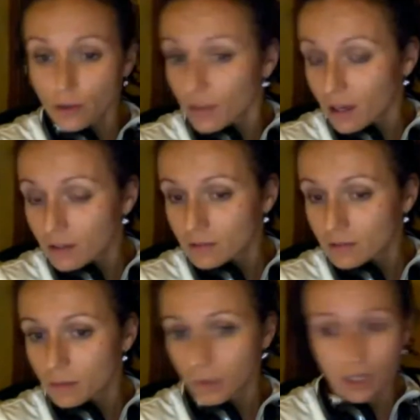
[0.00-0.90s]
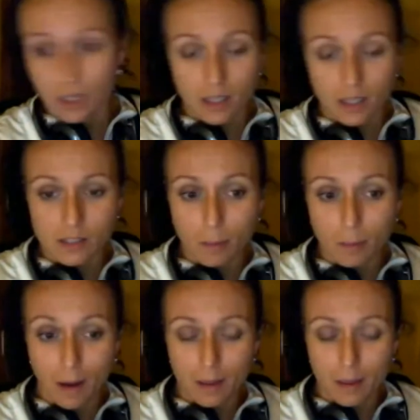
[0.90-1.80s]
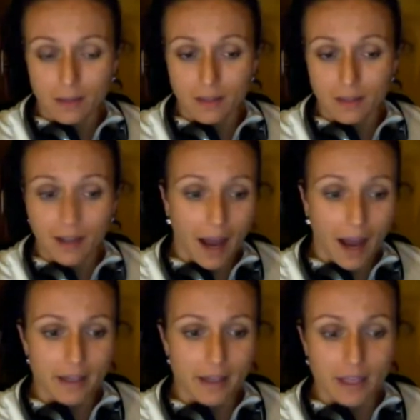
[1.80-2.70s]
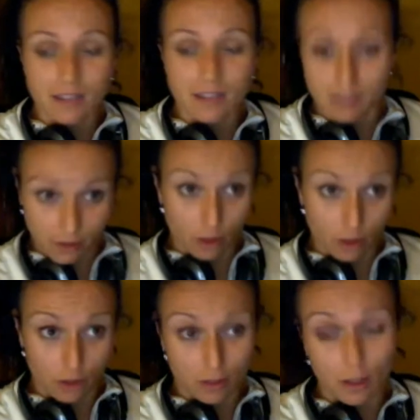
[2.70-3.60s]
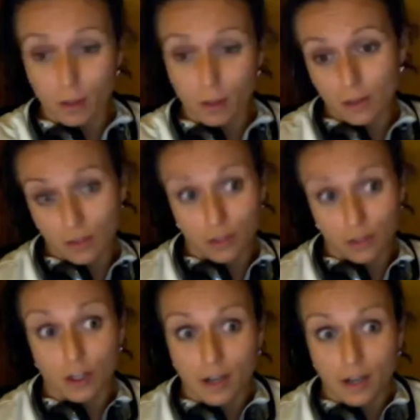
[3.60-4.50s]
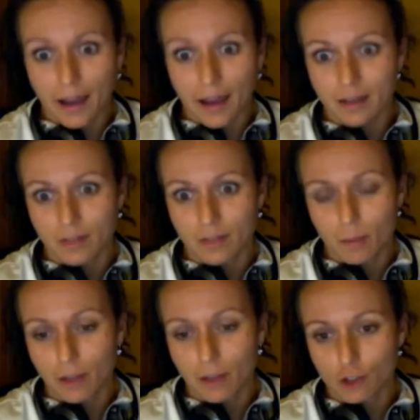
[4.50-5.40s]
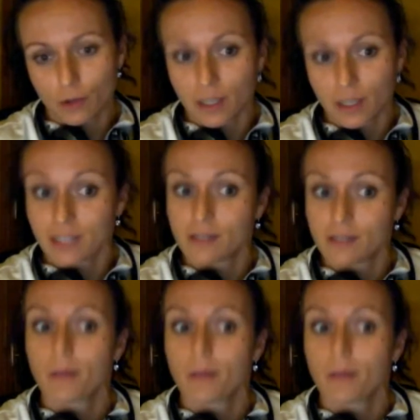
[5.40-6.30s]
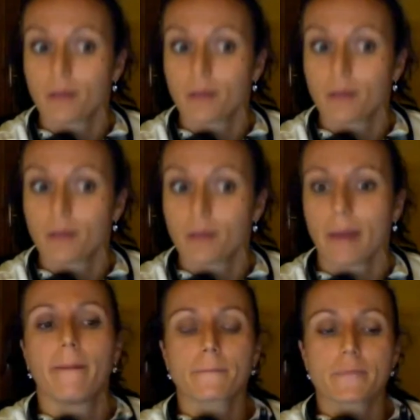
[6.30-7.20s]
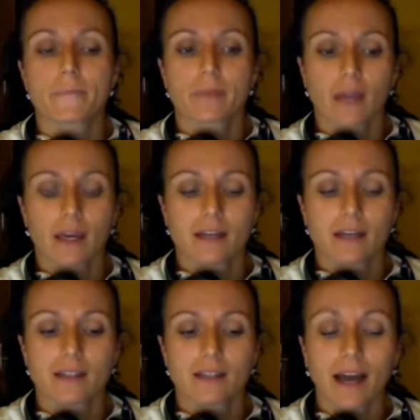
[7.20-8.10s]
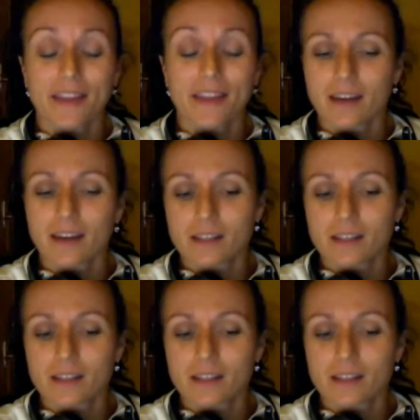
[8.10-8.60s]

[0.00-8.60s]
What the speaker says: thing because the guy is the guy, the macho. He's the man, And I think